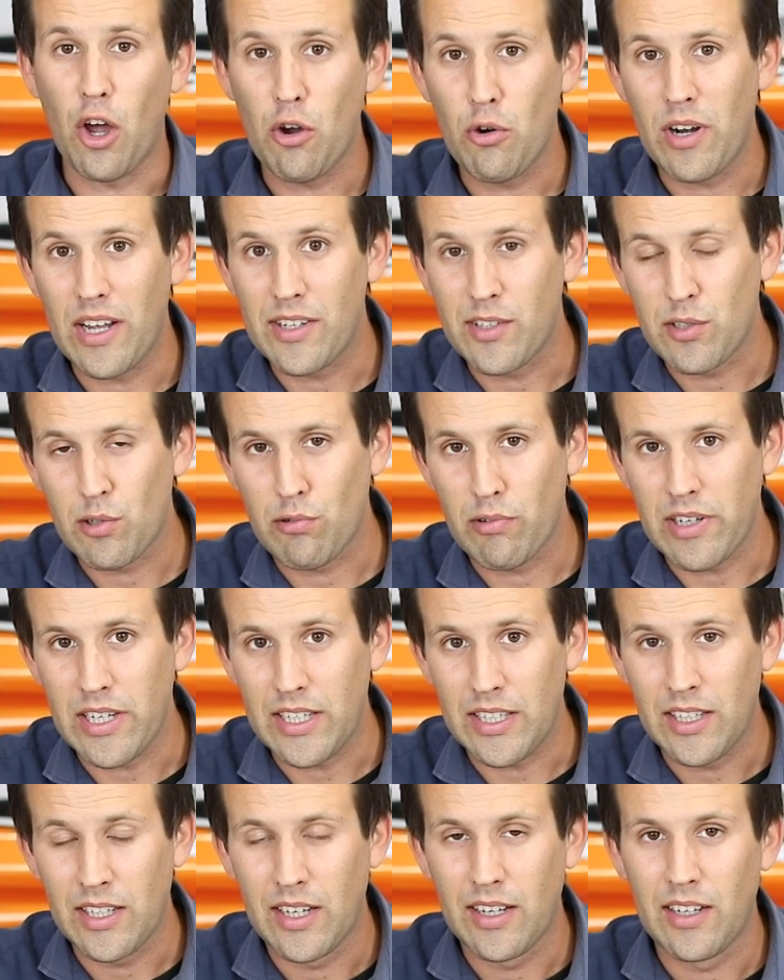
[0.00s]
OLED
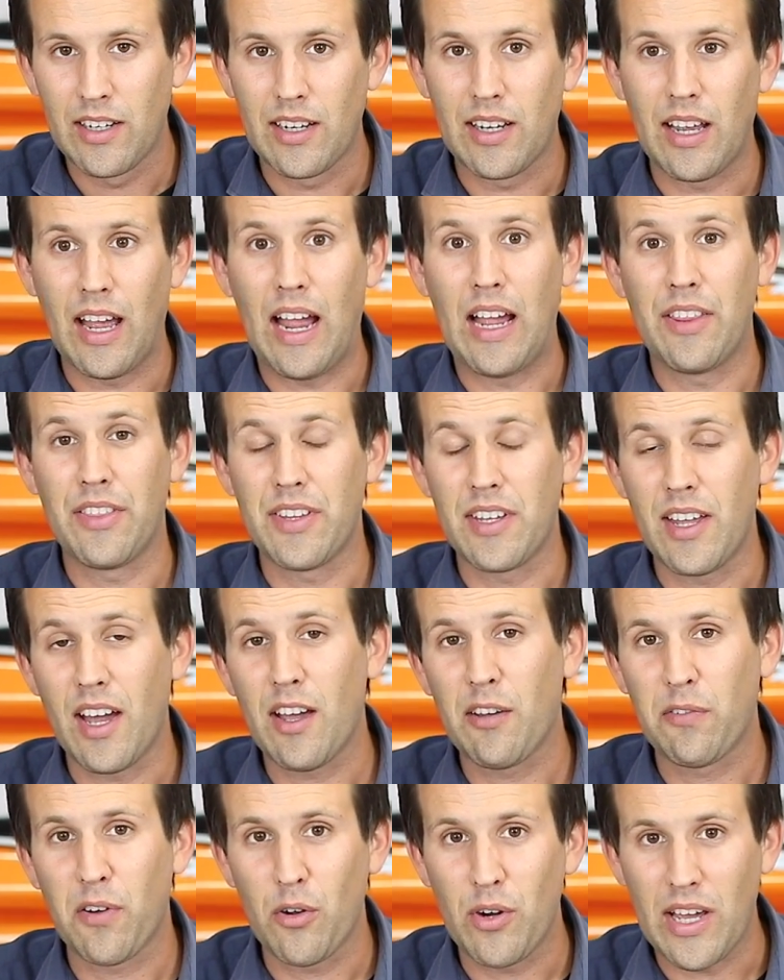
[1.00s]
screen and the
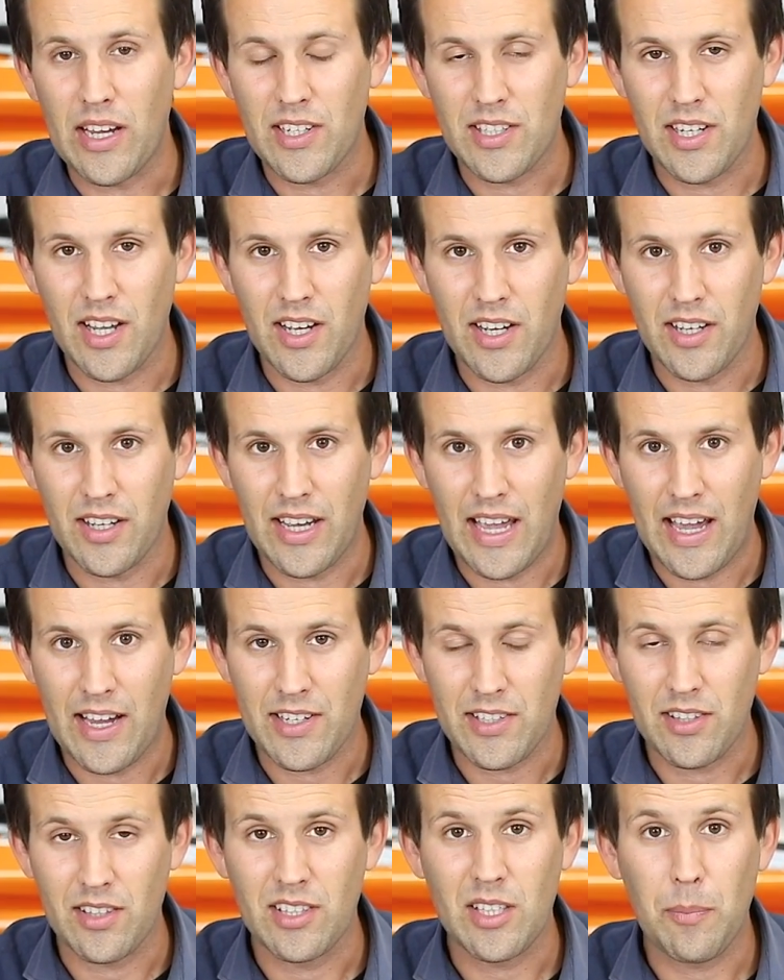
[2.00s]
iPhone XR
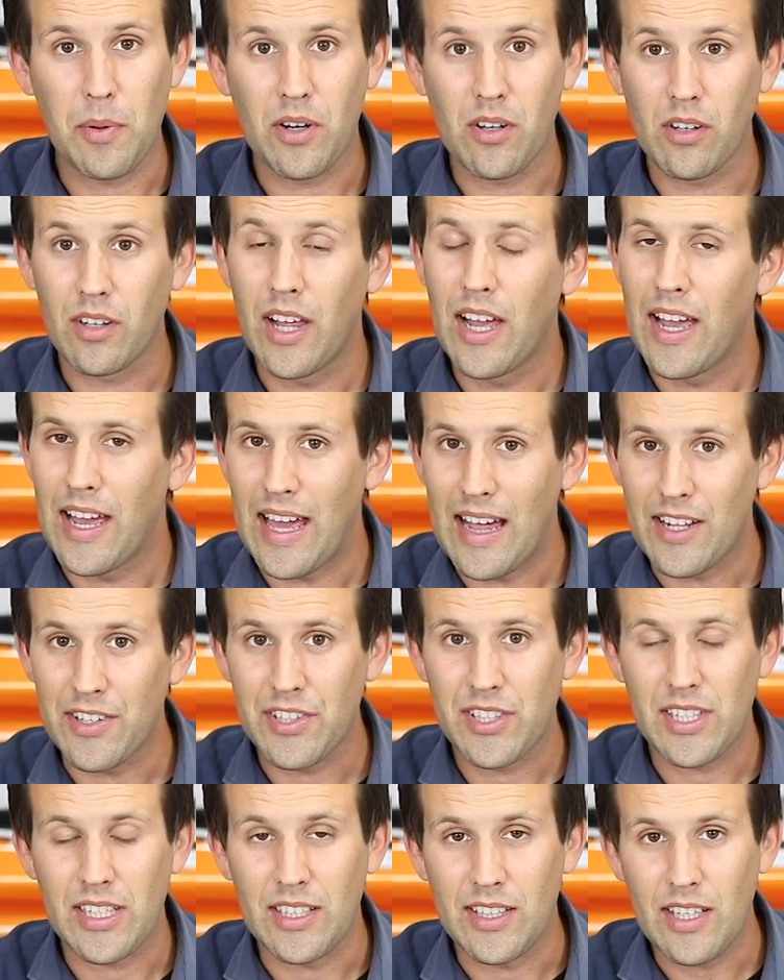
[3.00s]
has the typical
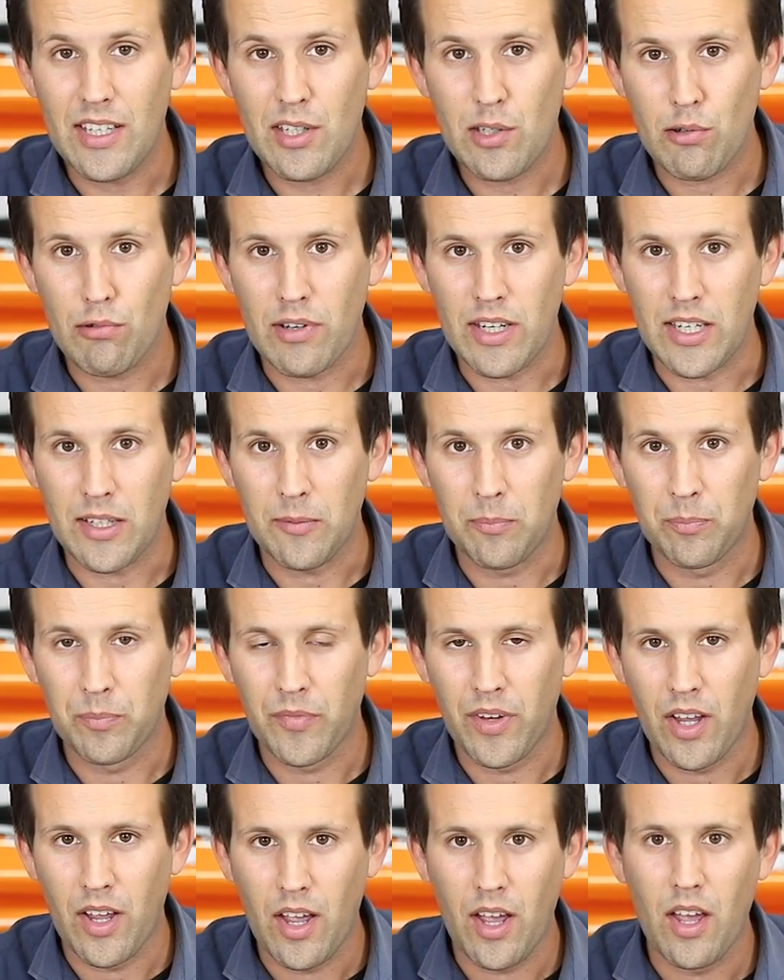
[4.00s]
LCD screen,
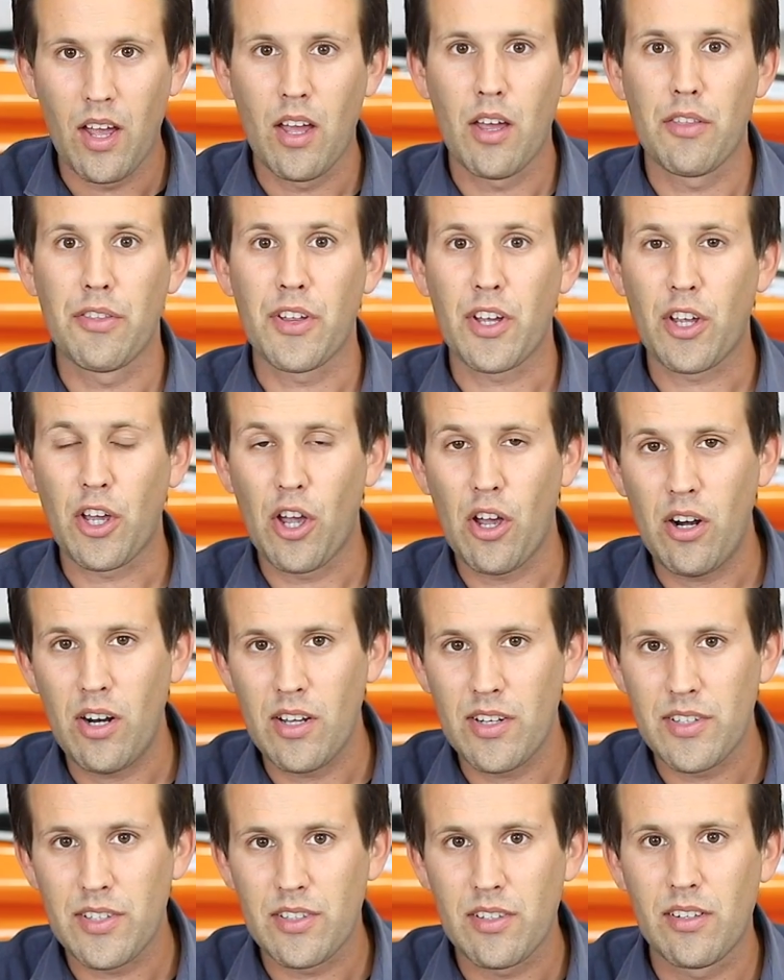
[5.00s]
the
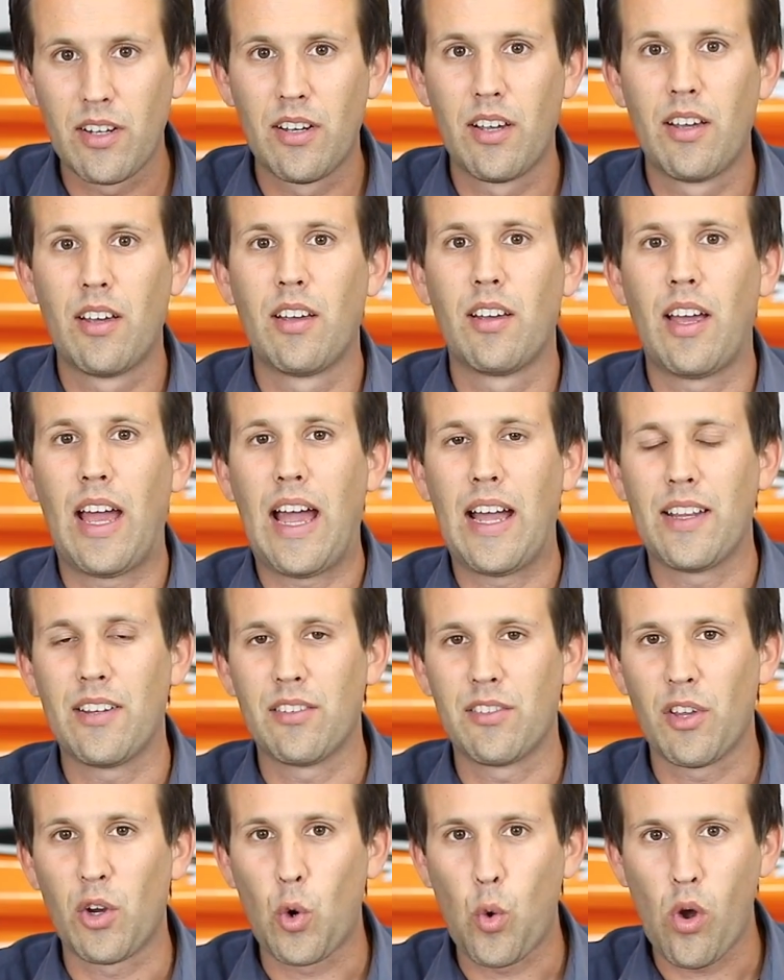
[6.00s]
colours
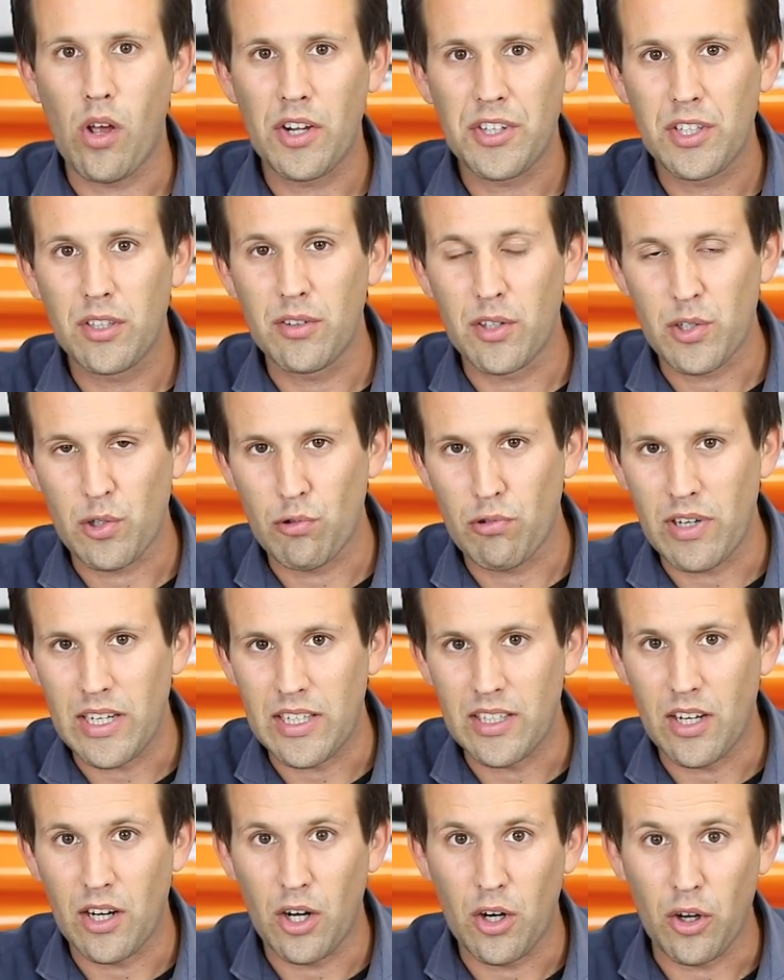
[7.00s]
and the quality of the
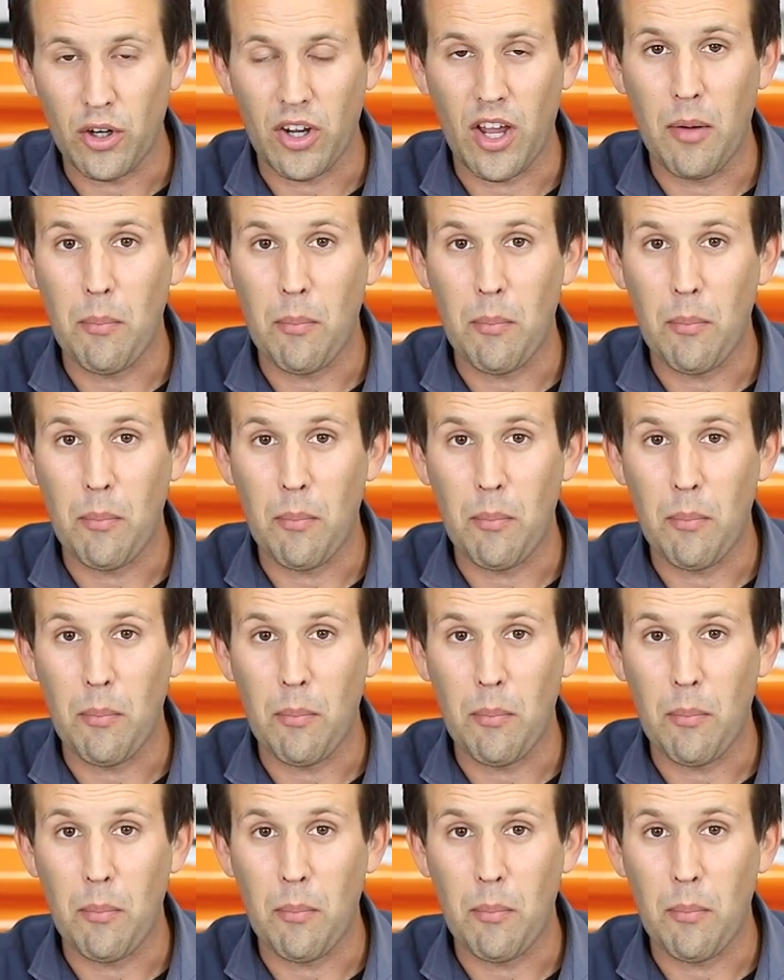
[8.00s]
screen look